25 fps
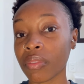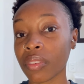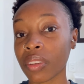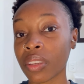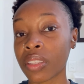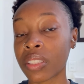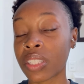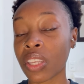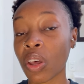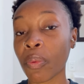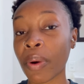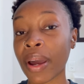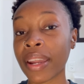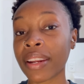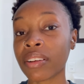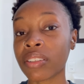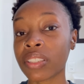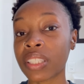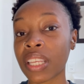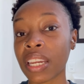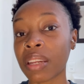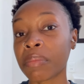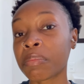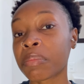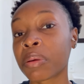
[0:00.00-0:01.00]
So while they're
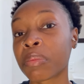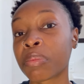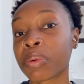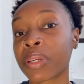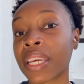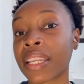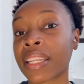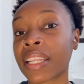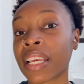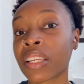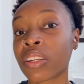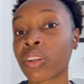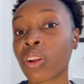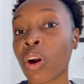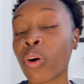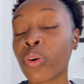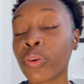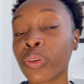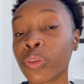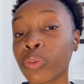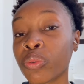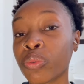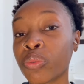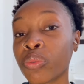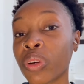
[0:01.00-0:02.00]
telling people that they know
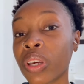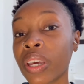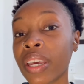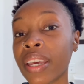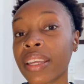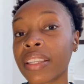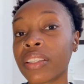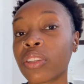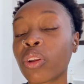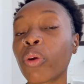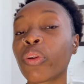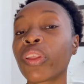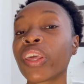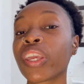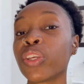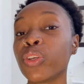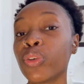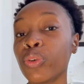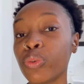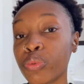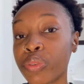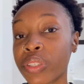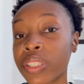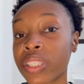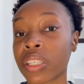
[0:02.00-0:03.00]
they
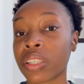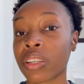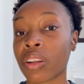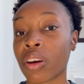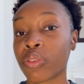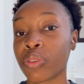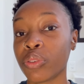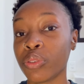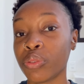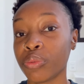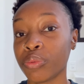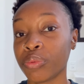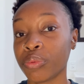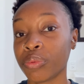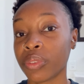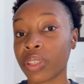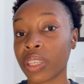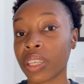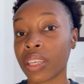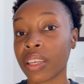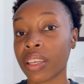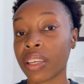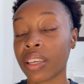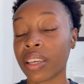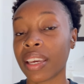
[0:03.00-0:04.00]
used to know you.
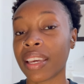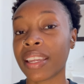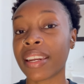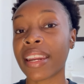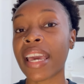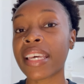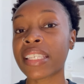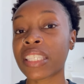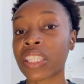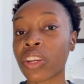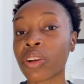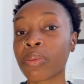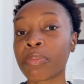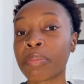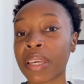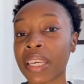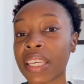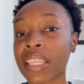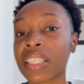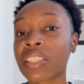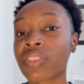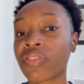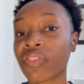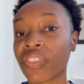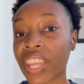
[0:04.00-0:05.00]
And that's their
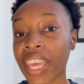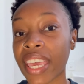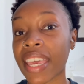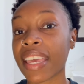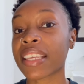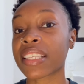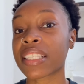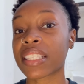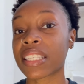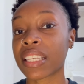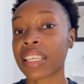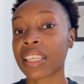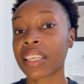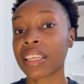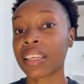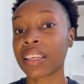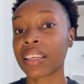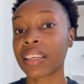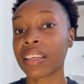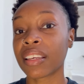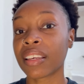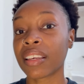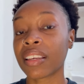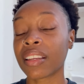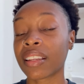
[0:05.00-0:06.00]
biggest flex.
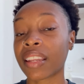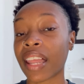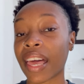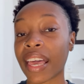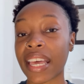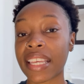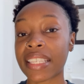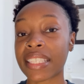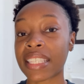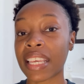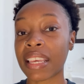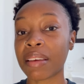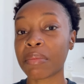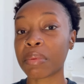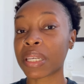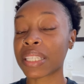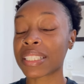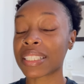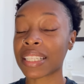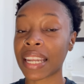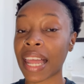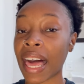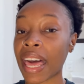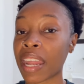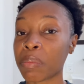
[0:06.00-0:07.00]
Like I said,
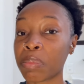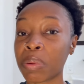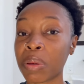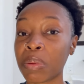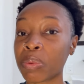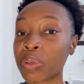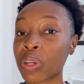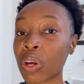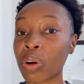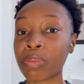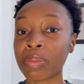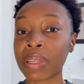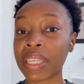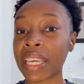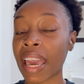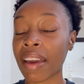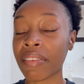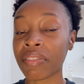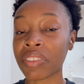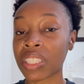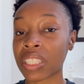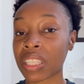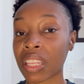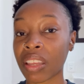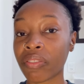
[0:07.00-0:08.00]
because a lot of people don't be
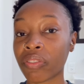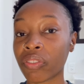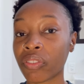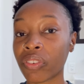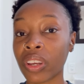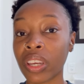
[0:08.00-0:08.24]
having stuff